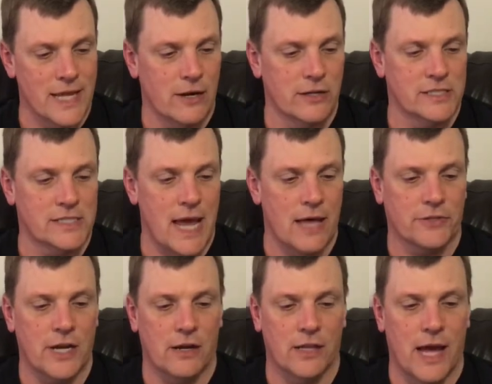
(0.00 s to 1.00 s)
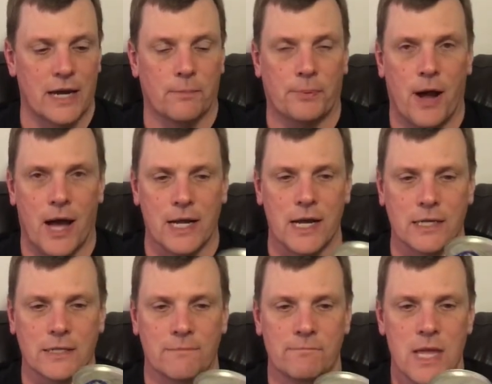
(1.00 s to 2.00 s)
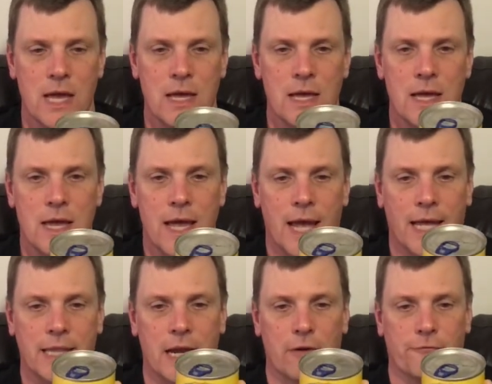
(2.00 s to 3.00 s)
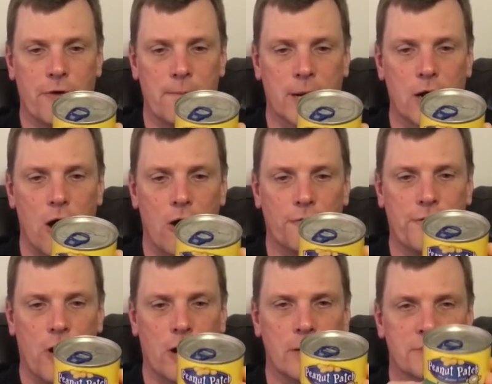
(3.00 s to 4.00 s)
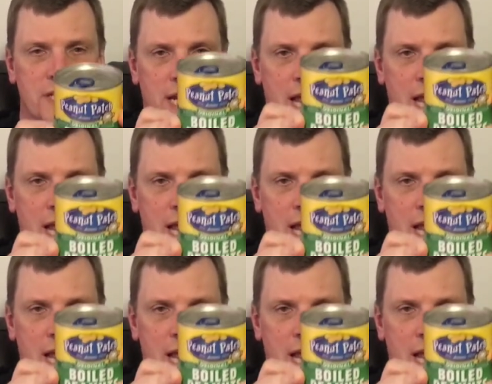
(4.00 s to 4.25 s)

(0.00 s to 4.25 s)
They are a South Carolina product. And they are from McCall Farms in